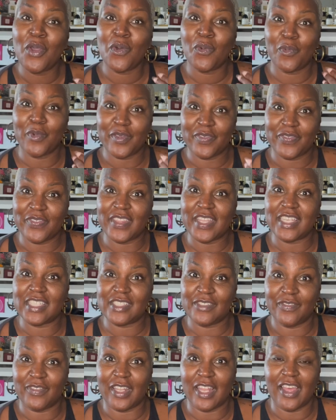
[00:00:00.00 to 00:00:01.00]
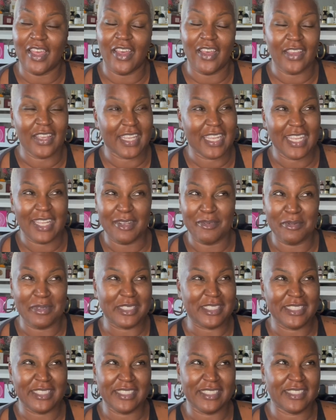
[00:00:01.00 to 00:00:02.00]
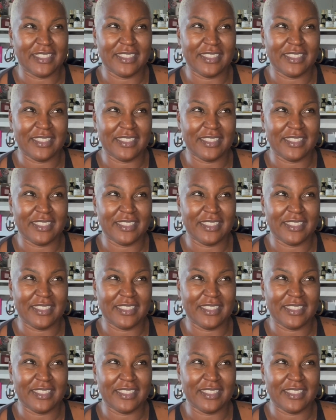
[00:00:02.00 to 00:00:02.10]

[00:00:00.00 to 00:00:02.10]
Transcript: with this vlog, which